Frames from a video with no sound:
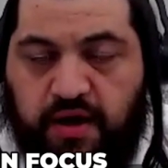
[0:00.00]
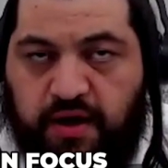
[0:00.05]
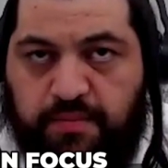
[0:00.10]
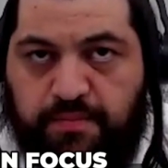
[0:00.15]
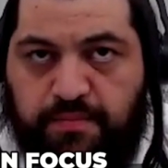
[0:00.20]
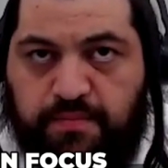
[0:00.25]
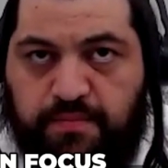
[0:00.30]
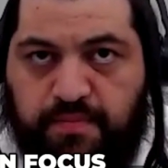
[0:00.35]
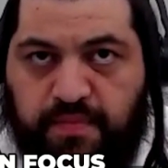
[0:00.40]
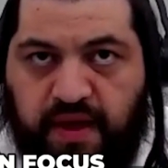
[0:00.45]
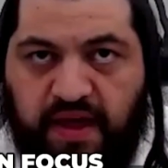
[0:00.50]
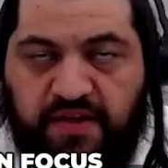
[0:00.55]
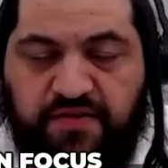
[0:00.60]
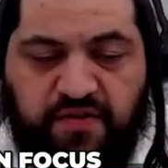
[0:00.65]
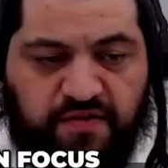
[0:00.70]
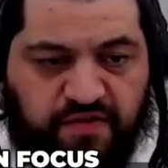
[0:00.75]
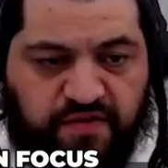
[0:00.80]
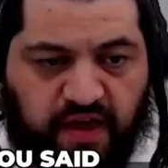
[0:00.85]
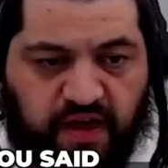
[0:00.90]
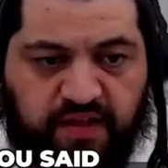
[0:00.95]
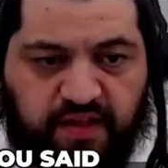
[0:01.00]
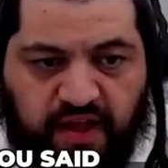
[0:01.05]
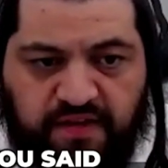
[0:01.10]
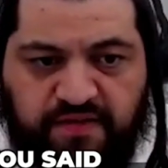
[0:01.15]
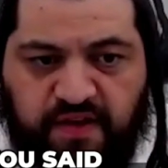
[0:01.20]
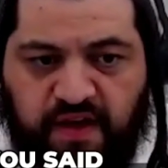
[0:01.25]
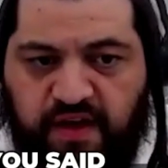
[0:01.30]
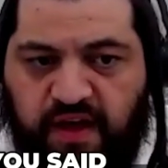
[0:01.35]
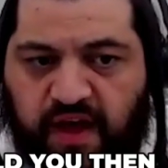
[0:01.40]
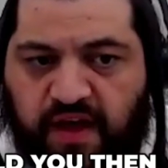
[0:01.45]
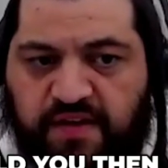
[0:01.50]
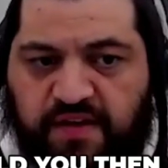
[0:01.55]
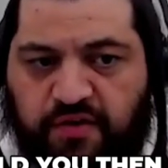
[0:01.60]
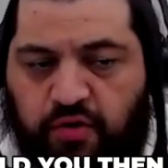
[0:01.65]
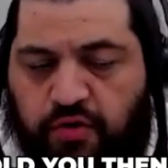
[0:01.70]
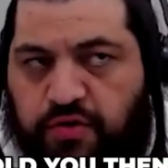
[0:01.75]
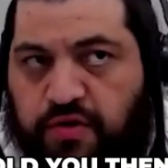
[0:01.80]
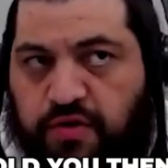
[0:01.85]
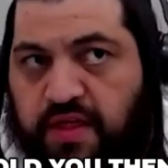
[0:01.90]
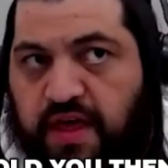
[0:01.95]
As you said, as
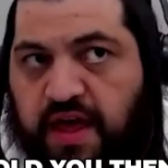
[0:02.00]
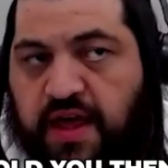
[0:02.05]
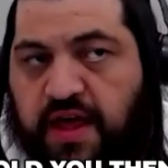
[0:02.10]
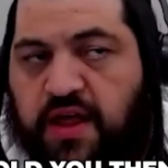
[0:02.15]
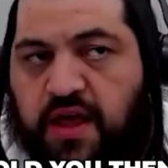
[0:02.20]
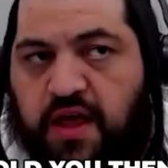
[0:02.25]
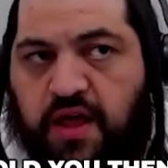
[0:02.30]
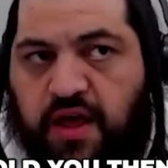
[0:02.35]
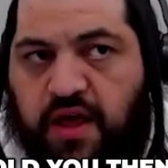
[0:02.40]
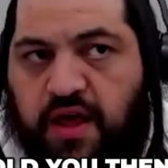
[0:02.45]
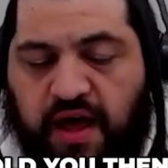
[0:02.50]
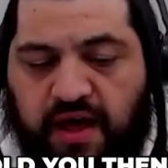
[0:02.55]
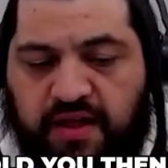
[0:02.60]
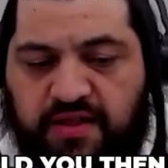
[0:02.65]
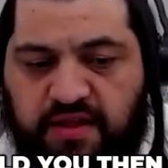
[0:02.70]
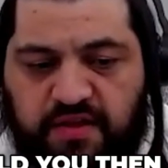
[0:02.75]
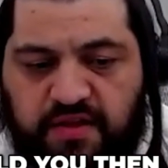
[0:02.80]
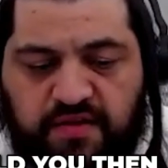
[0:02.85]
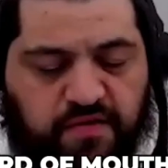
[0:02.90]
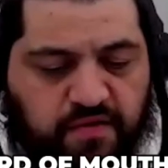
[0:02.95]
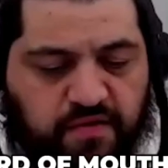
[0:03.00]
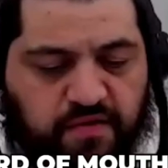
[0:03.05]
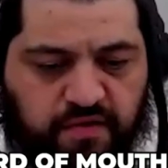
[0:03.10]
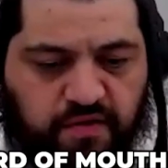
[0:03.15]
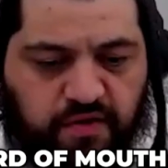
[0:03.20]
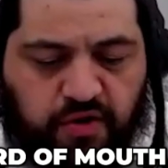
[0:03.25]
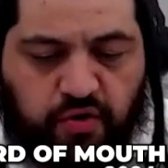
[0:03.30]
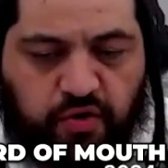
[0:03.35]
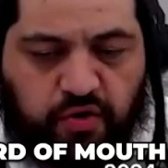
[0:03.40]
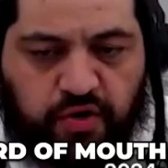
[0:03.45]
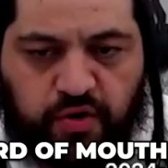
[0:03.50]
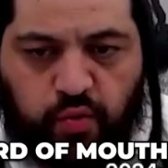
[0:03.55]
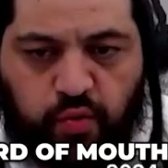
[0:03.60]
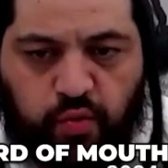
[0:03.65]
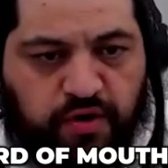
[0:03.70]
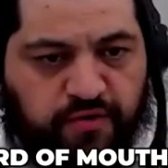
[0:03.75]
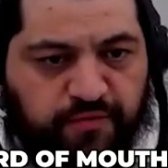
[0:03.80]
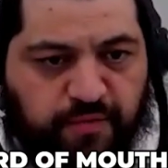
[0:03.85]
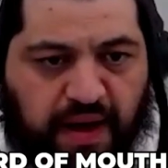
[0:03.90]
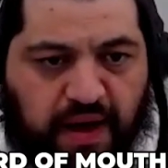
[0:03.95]
I told you then, I did
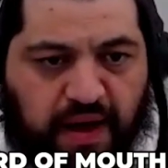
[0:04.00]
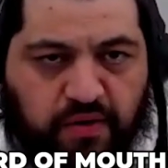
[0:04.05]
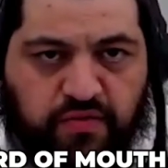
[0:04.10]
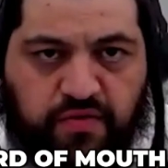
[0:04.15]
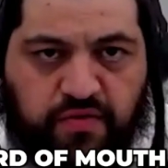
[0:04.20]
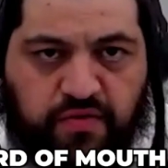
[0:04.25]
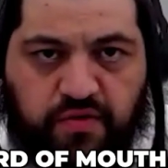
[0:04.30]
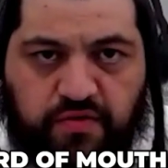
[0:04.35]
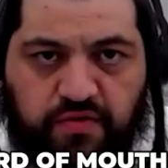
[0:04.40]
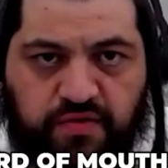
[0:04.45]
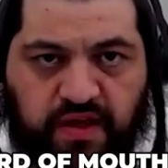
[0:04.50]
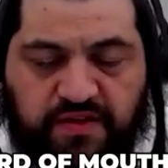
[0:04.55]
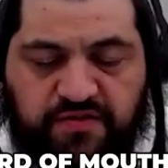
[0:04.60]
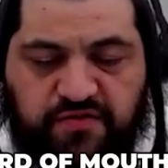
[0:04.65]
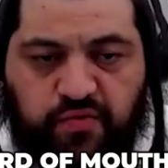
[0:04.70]
word of mouth.